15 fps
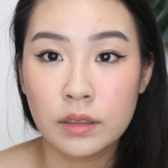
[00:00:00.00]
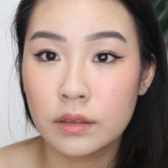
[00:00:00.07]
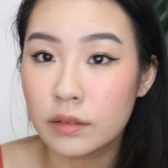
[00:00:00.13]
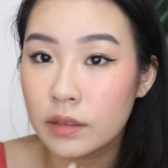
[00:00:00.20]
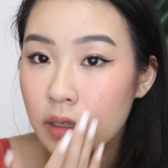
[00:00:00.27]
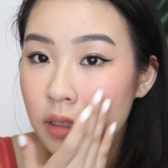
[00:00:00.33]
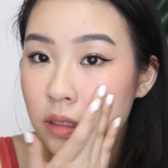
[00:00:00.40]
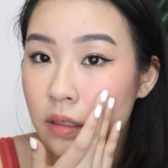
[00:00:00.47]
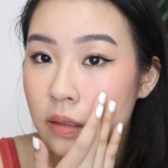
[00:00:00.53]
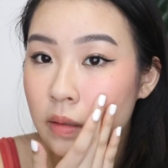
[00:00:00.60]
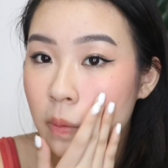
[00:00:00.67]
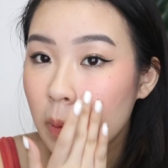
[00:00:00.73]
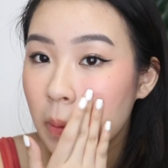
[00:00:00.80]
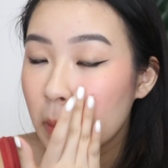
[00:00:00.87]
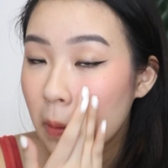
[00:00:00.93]
Okay,
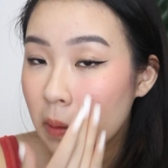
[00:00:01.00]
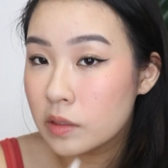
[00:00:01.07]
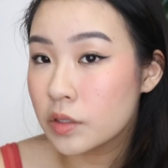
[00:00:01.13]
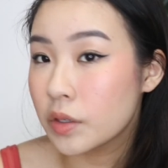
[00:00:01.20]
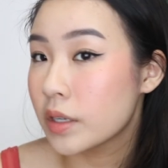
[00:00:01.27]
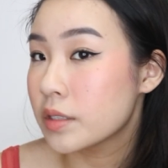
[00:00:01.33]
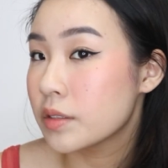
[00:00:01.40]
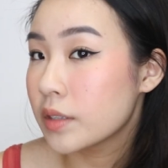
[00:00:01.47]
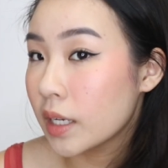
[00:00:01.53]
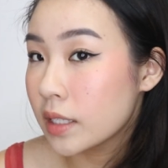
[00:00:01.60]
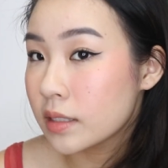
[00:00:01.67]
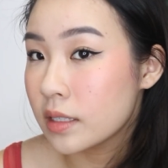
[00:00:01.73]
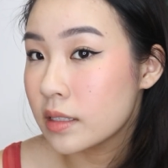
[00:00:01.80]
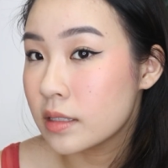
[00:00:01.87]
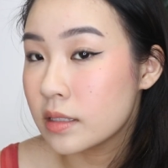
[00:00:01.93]
so as you
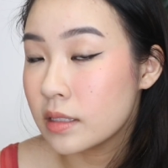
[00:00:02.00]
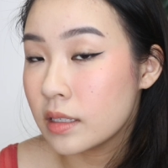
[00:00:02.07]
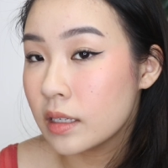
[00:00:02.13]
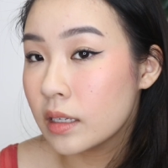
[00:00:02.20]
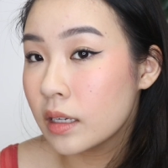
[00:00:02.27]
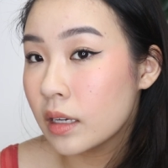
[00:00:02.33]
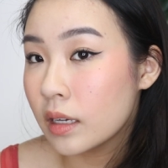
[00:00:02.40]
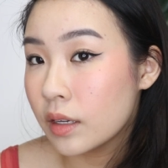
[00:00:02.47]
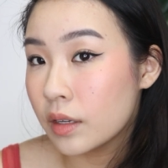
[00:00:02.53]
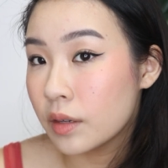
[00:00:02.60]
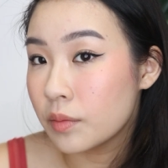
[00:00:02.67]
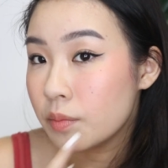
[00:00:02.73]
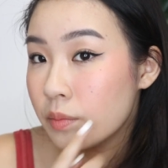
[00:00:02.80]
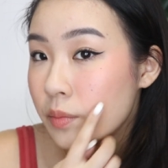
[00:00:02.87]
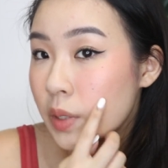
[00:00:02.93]
guys can see,
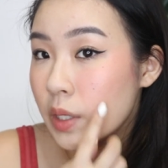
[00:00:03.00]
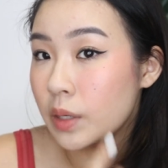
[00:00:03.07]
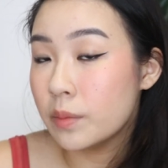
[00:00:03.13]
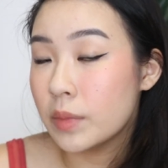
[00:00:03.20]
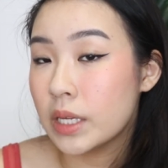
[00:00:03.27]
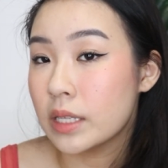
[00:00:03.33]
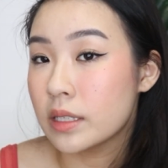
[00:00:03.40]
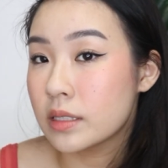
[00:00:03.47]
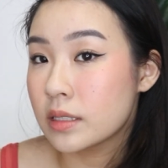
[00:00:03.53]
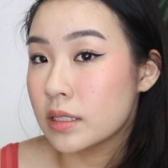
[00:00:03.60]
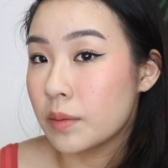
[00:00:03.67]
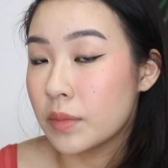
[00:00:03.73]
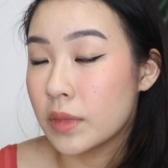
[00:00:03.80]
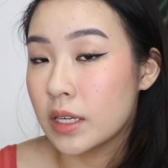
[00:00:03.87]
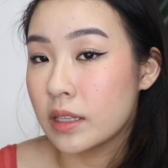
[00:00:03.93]
Beam, it's
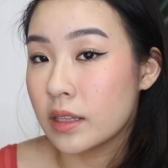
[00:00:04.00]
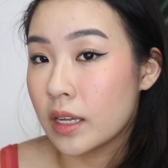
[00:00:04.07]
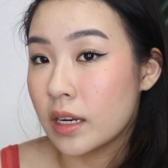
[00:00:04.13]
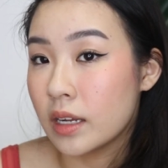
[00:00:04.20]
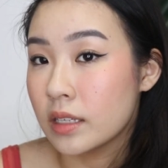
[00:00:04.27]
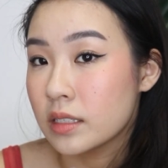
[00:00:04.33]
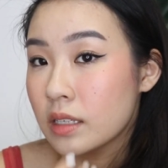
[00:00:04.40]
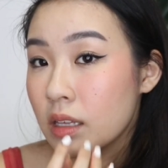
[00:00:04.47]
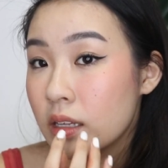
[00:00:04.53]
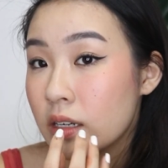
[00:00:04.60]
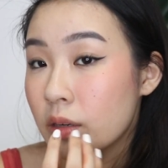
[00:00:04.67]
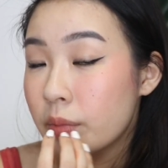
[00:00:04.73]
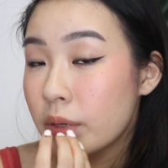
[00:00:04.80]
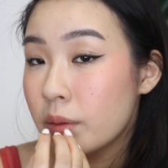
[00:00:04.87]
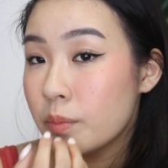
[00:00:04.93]
something that is a
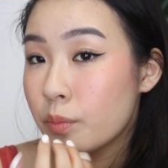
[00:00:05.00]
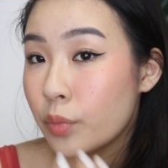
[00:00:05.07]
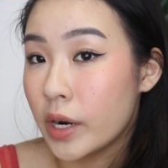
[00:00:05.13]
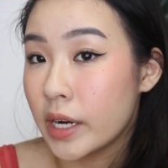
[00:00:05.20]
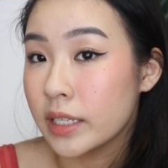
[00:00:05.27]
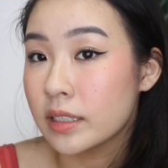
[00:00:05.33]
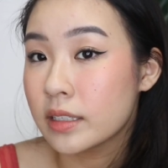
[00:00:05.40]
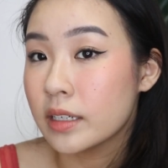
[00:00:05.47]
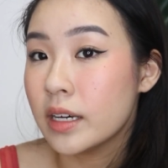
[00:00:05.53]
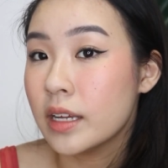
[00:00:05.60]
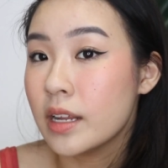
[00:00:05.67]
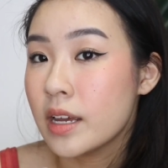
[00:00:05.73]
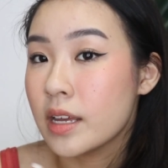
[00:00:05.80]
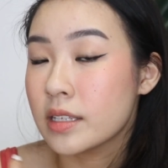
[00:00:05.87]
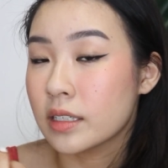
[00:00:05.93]
little bit brighter and
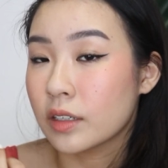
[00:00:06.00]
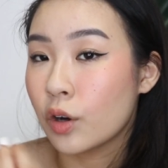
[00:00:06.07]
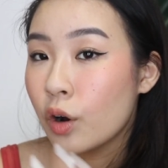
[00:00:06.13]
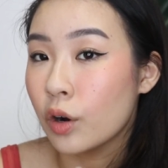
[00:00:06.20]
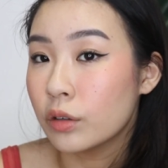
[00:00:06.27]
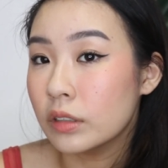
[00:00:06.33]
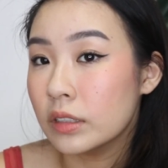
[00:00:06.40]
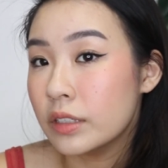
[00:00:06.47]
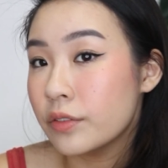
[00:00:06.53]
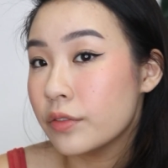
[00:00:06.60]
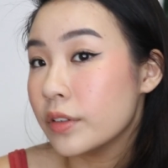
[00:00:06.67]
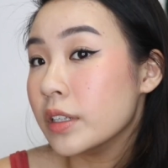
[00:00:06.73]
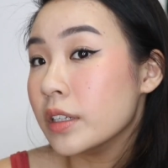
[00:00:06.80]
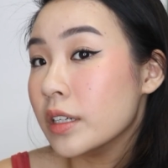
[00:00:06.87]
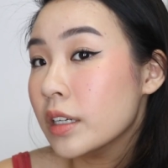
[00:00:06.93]
it has a corally
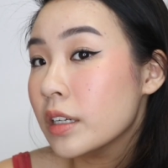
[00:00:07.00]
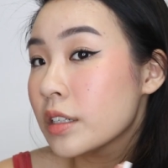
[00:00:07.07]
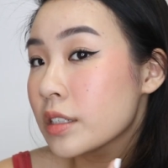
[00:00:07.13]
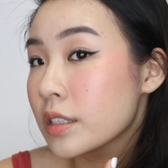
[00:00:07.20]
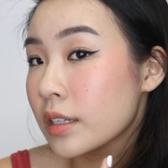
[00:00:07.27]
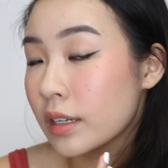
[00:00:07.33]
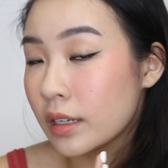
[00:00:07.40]
finish.